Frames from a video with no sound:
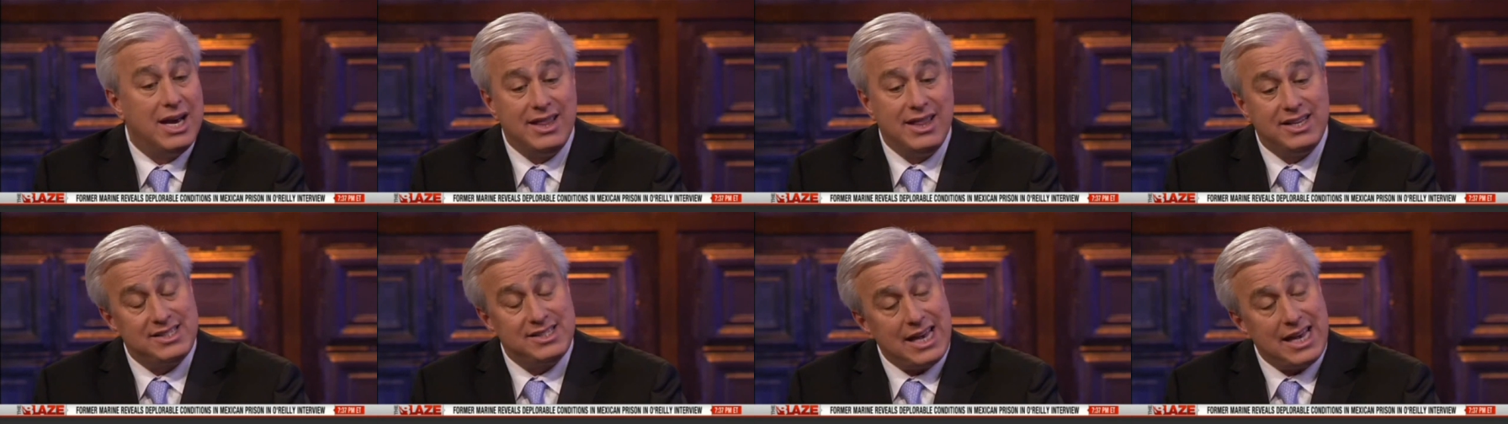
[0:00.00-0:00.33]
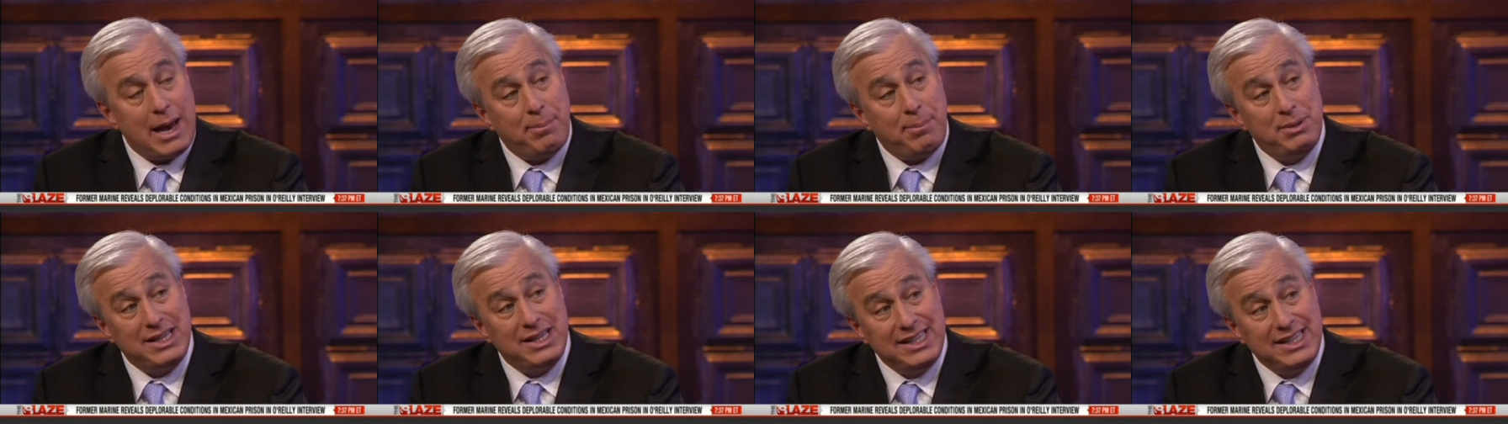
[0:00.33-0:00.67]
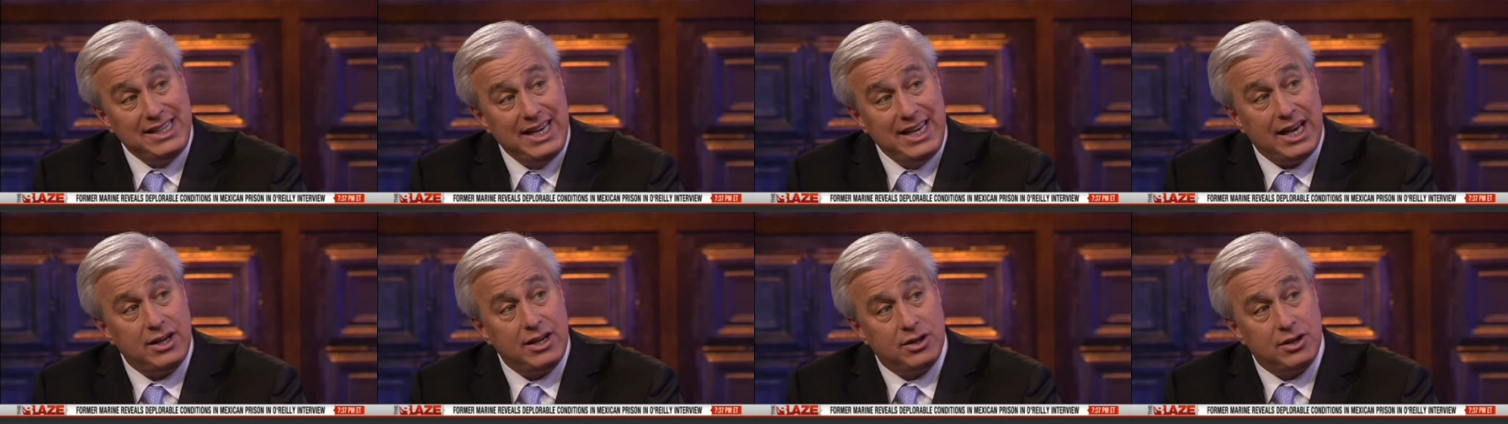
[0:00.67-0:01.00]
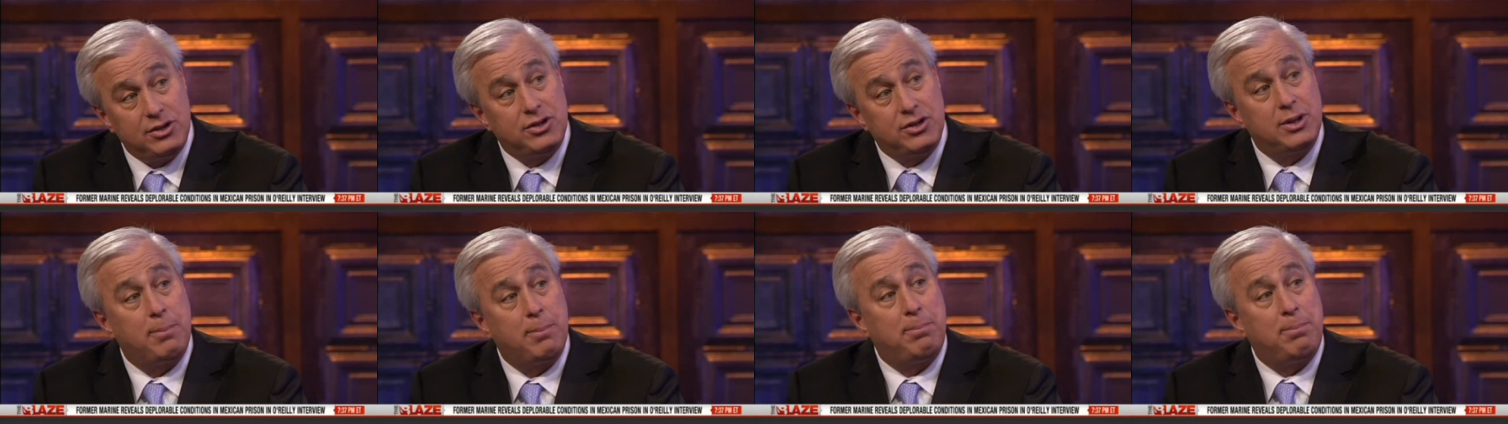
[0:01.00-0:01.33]
This happened again
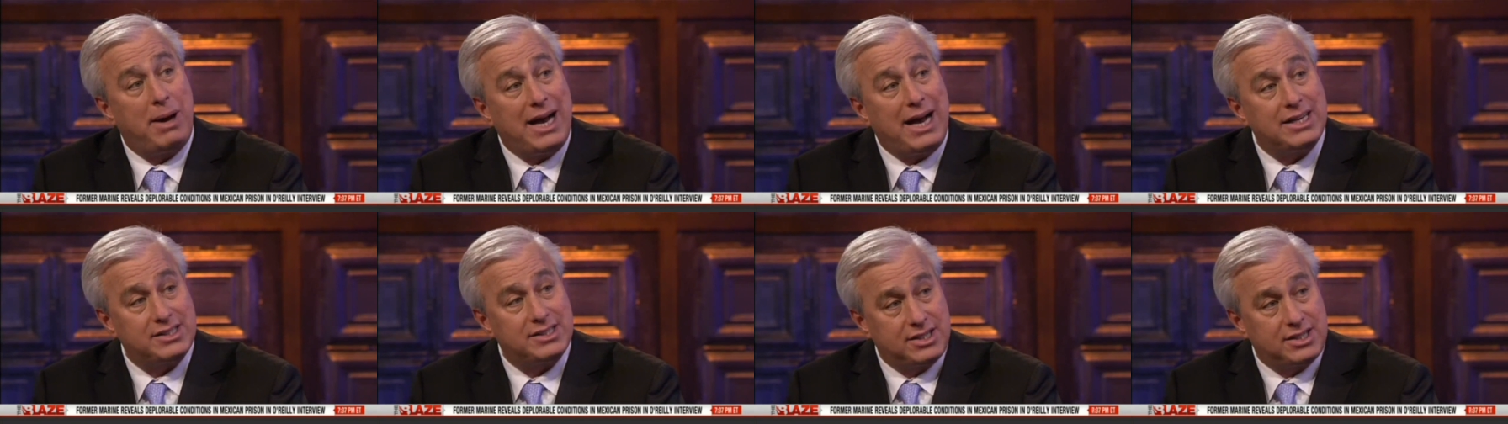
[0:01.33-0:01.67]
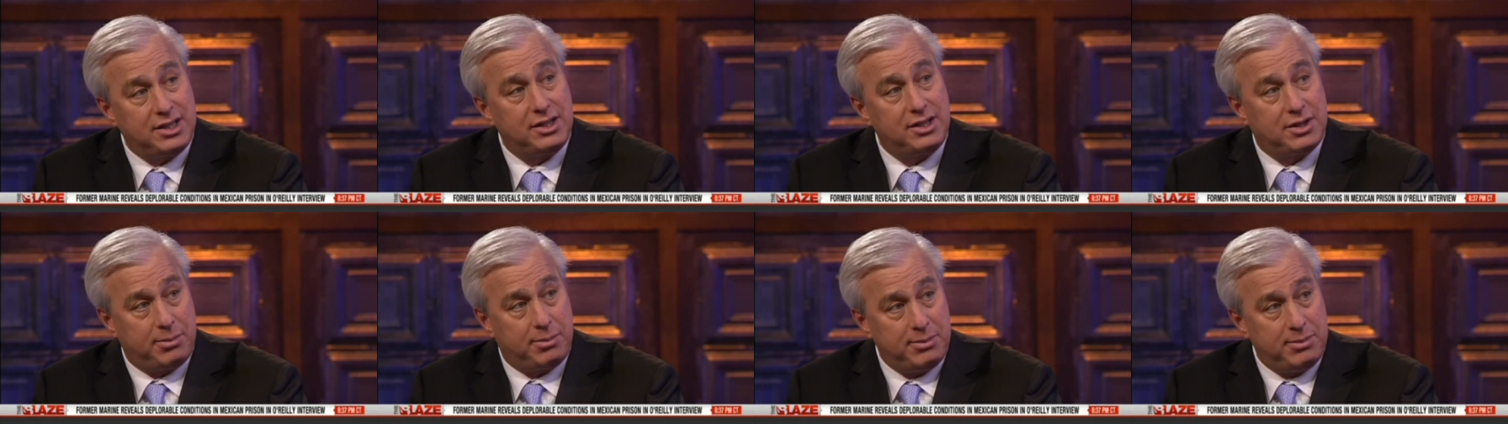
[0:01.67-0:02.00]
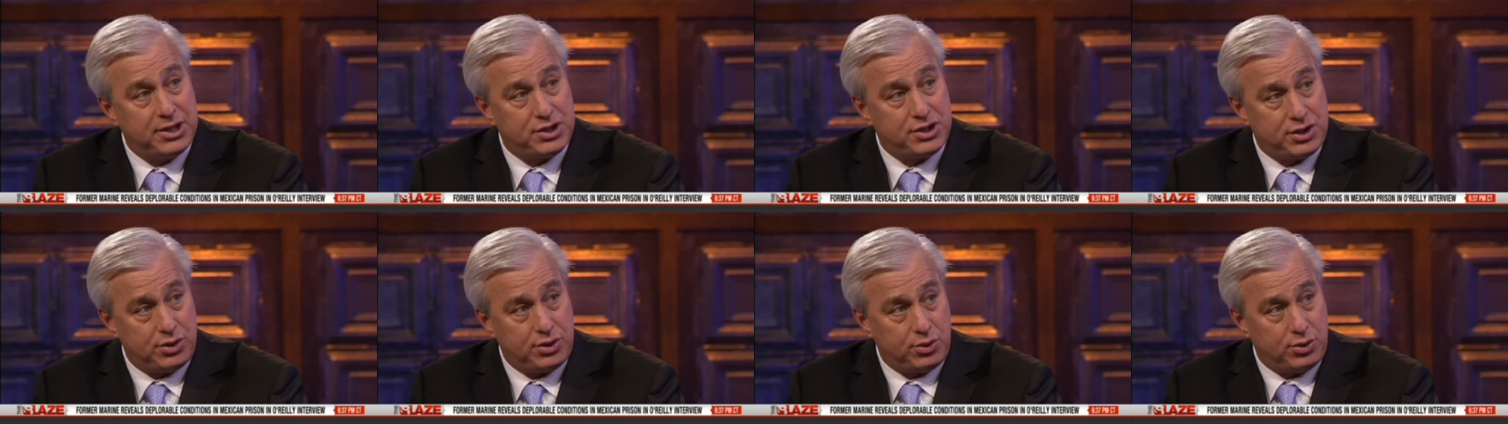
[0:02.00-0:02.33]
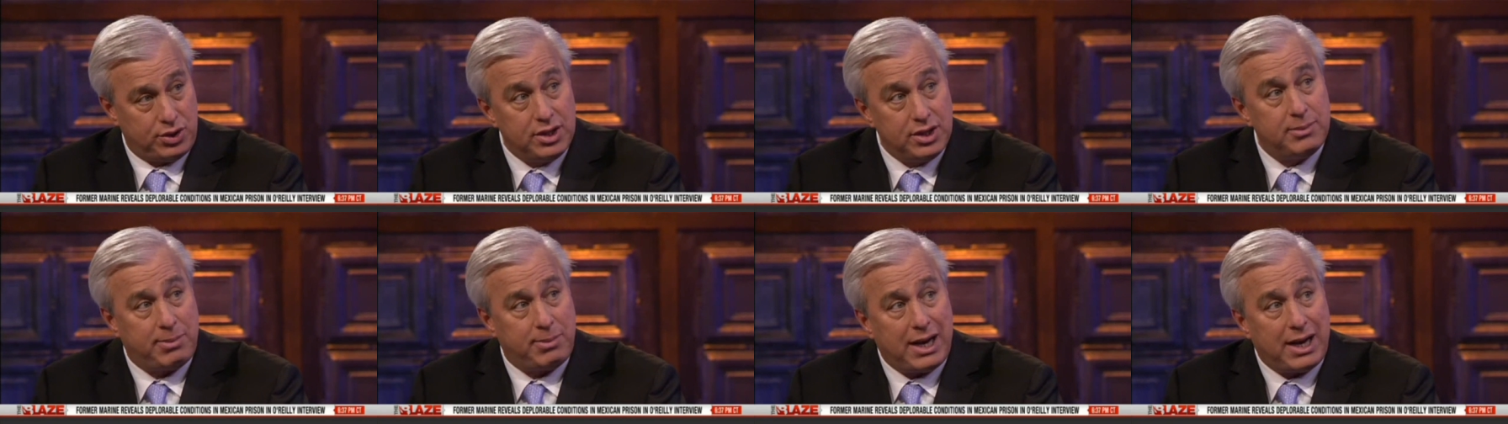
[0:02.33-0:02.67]
under the Boskin Commission,
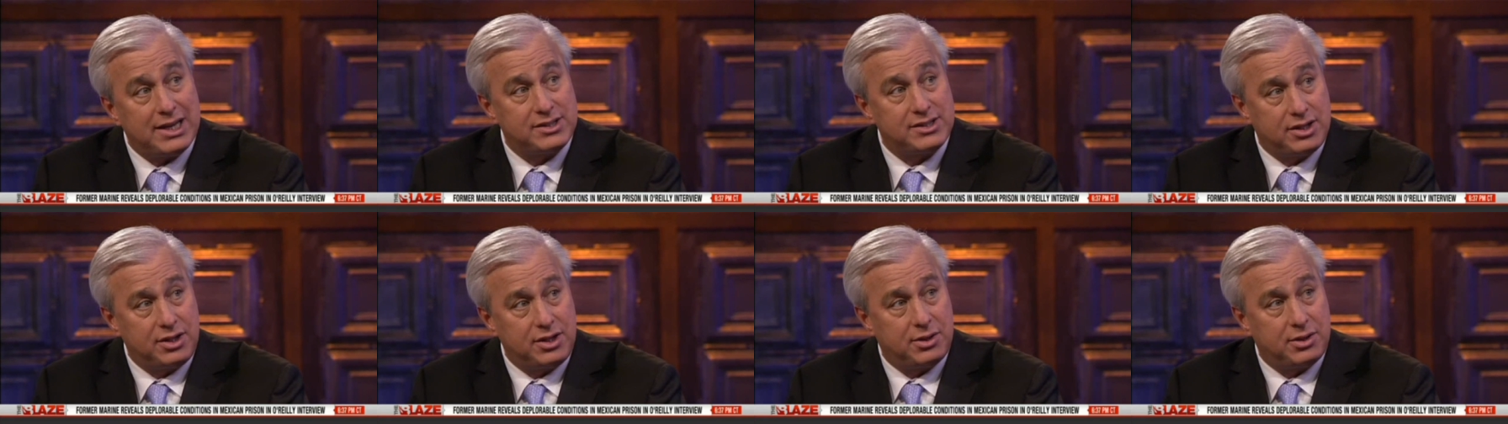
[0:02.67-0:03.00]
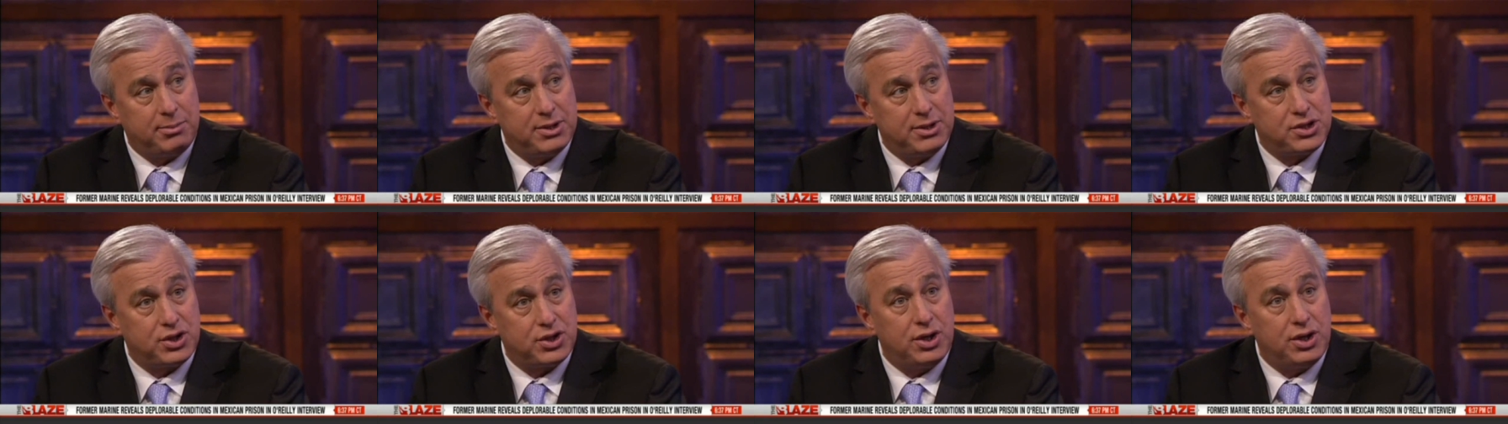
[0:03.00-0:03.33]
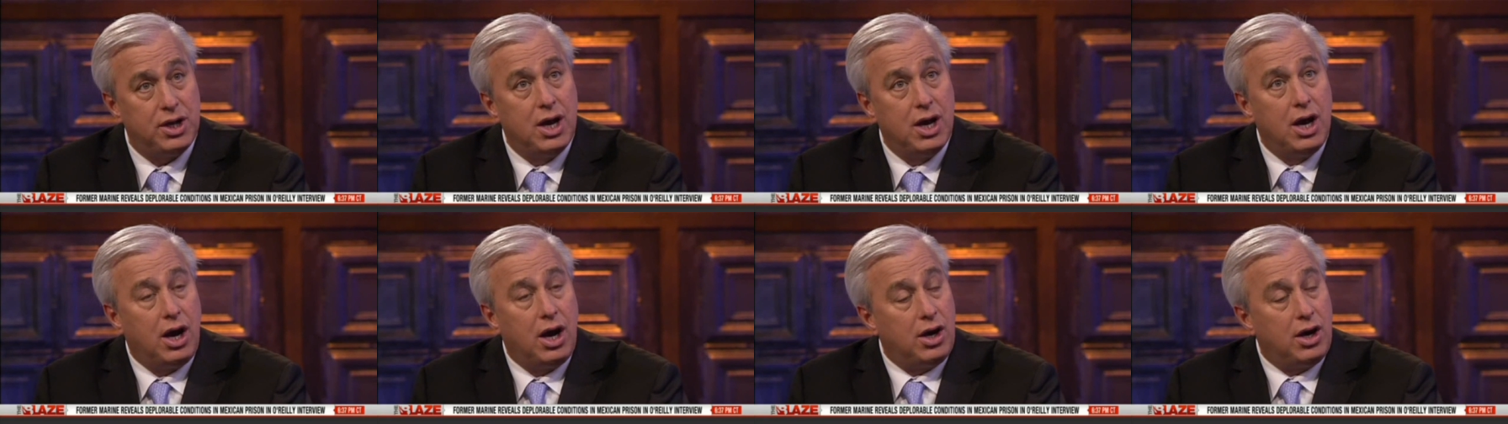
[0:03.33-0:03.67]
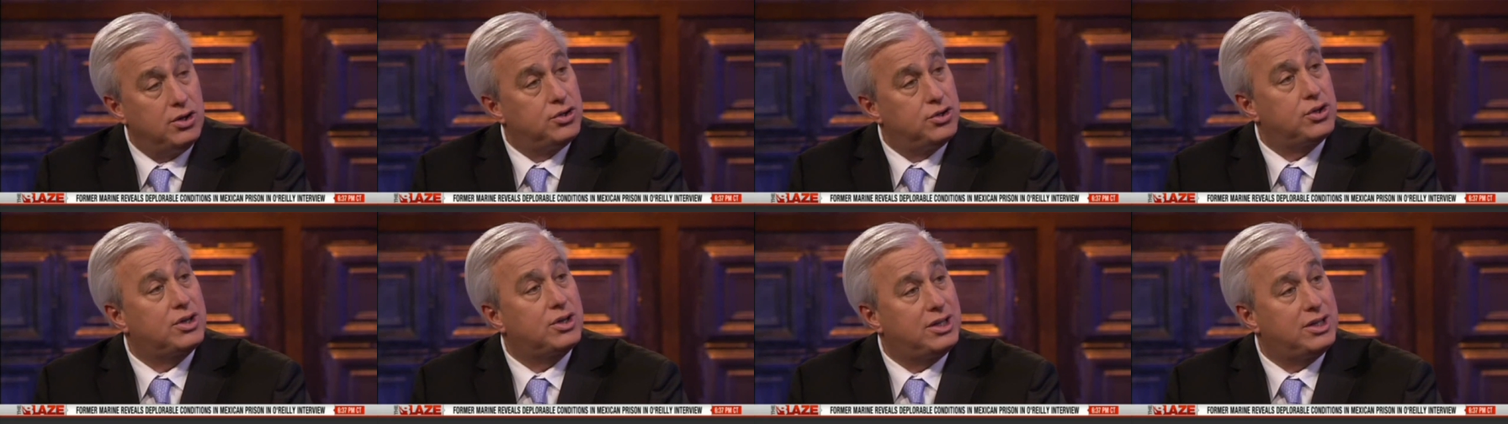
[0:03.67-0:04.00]
or in the Boskin Commission,
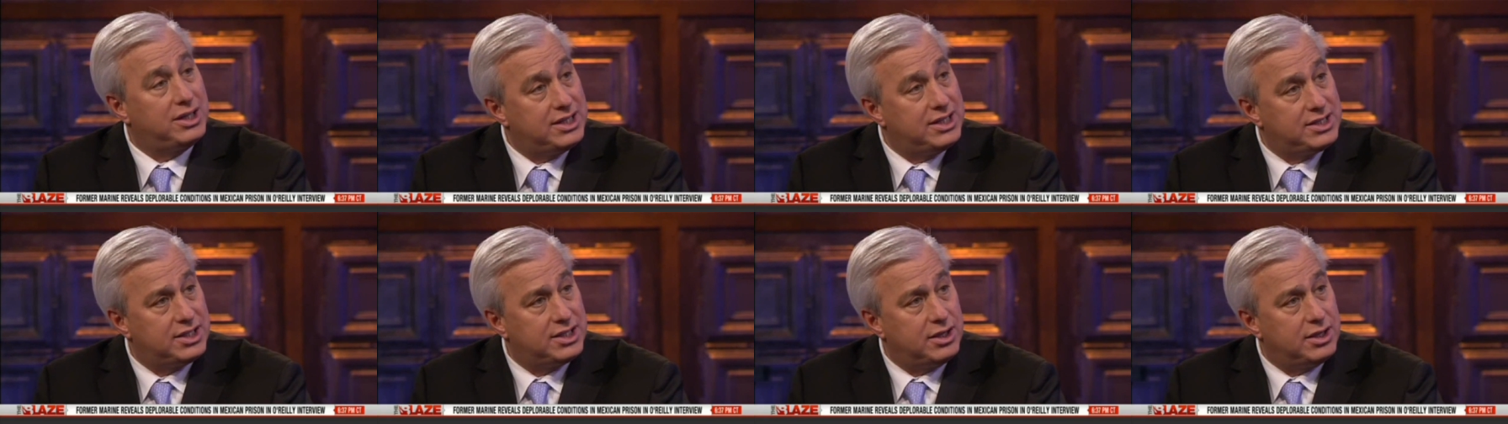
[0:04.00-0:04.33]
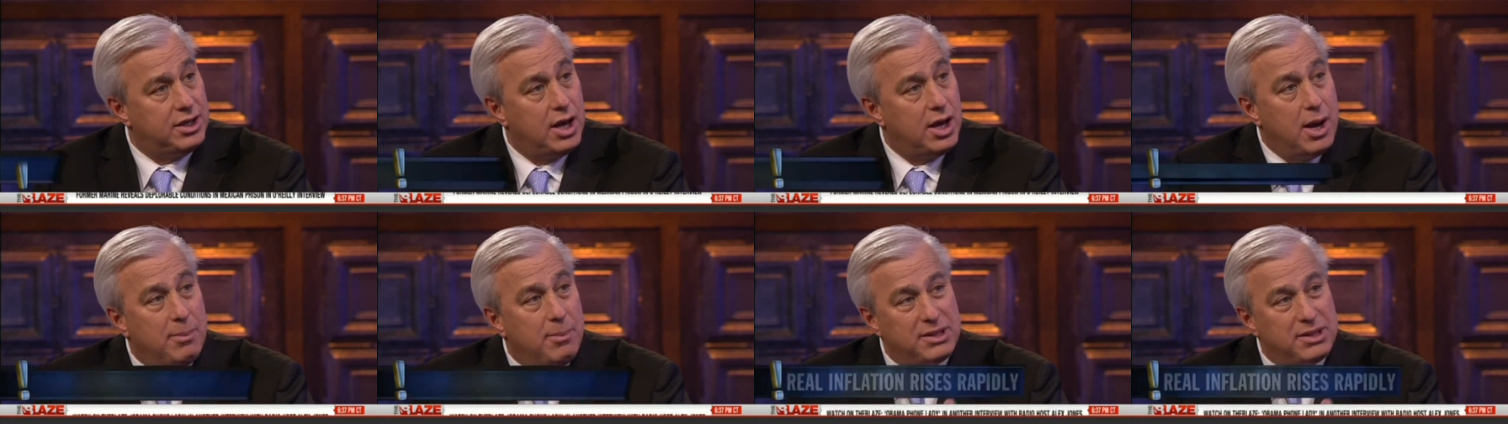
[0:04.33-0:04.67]
under Clinton.